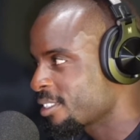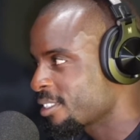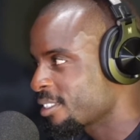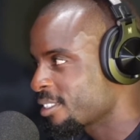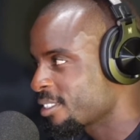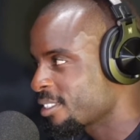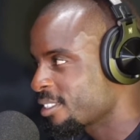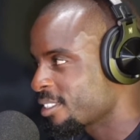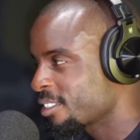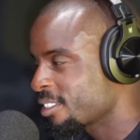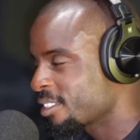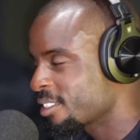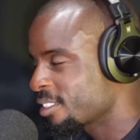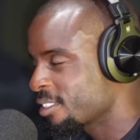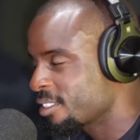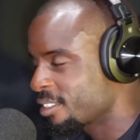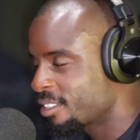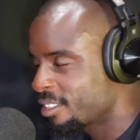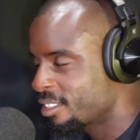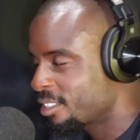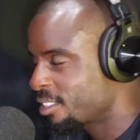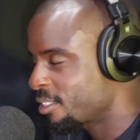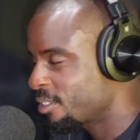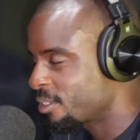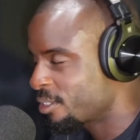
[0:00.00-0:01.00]
Mm -hmm.
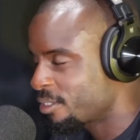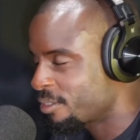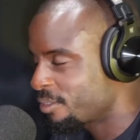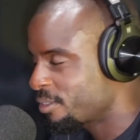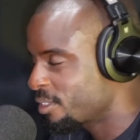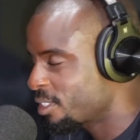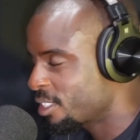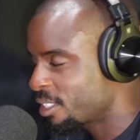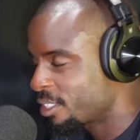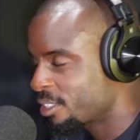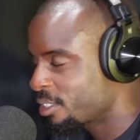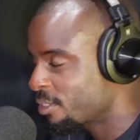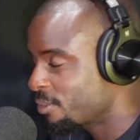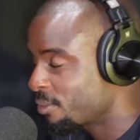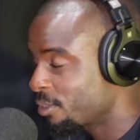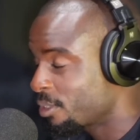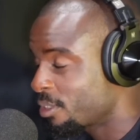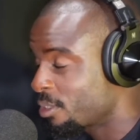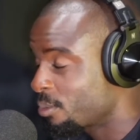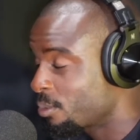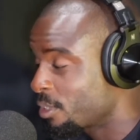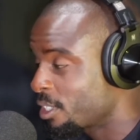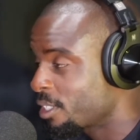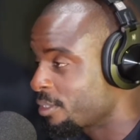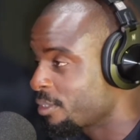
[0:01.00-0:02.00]
I don't know if it sounds
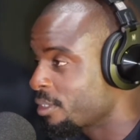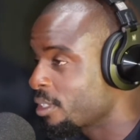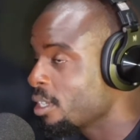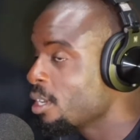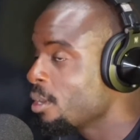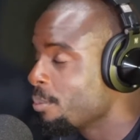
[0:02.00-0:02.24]
confusing, whatever.